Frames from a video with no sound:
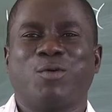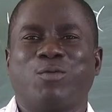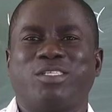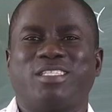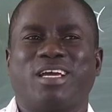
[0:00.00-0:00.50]

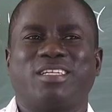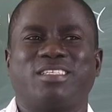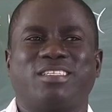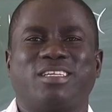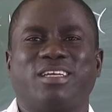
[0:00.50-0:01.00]
we
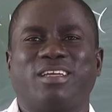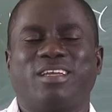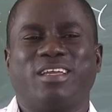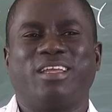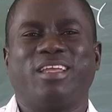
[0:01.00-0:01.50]
start
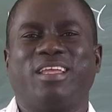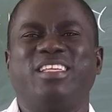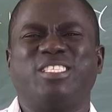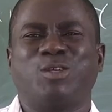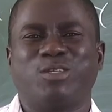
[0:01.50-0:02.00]

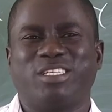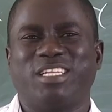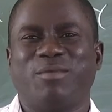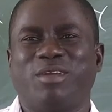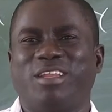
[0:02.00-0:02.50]

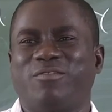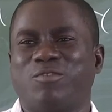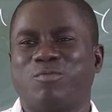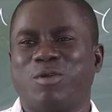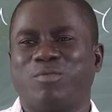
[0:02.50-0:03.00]
insulting them in the
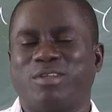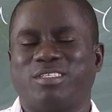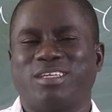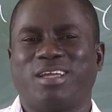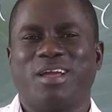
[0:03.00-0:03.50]
football
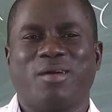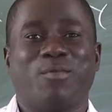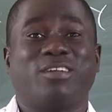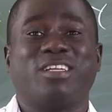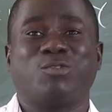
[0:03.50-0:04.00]
pitch.
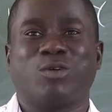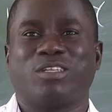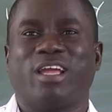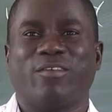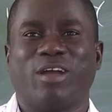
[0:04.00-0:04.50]
But that's
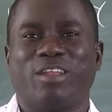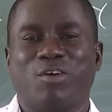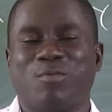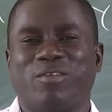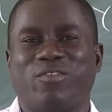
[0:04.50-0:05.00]
what a
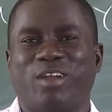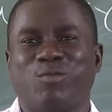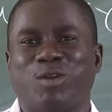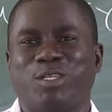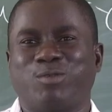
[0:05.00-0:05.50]
normal fan
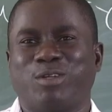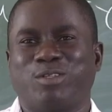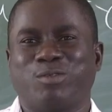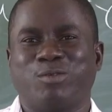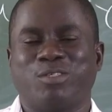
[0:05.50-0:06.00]
always
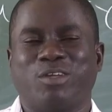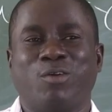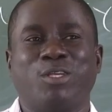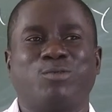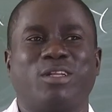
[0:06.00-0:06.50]
wants to do. He
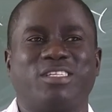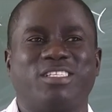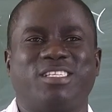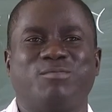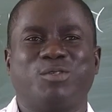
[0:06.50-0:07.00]
always wants
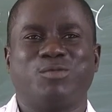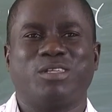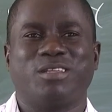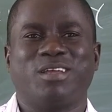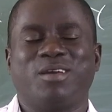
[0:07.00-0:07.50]
his team to
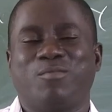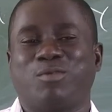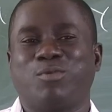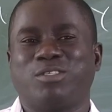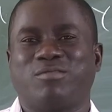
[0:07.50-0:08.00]
win.
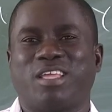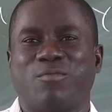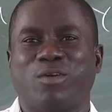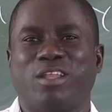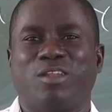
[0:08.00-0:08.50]
But most of the
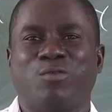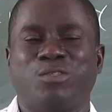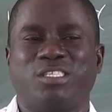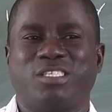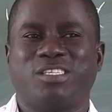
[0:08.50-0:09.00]
time when he
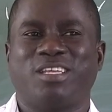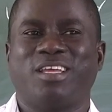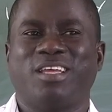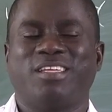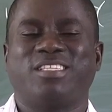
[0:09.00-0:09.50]
loses,
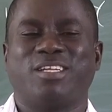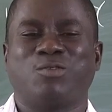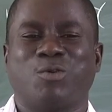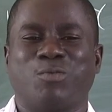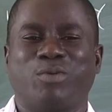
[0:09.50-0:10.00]
he starts
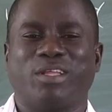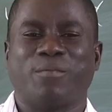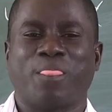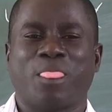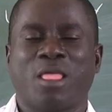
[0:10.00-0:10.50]
to complain.